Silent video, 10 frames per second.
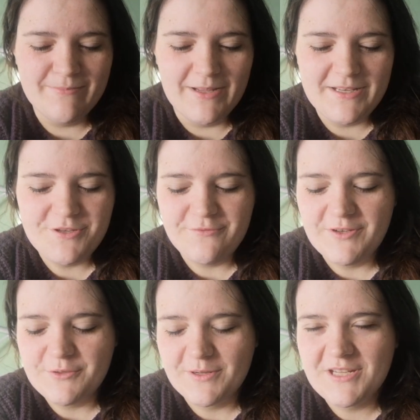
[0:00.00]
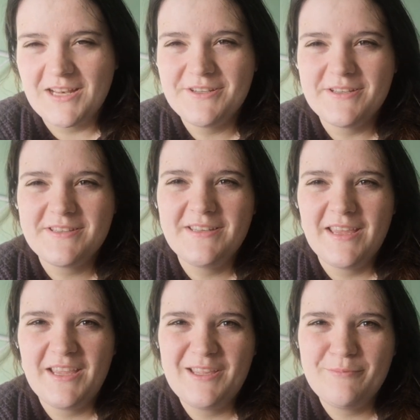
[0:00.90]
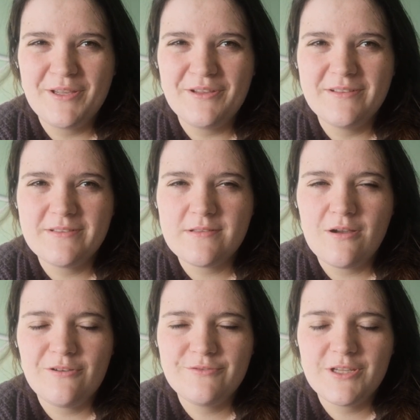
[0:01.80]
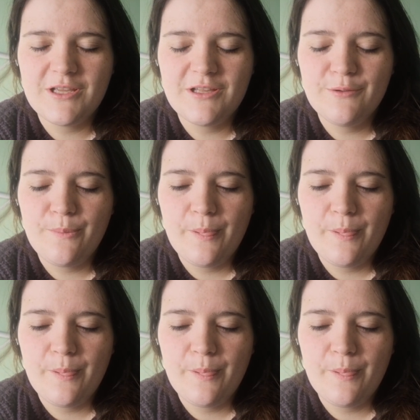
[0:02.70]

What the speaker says: manage to finish my challenge yesterday because after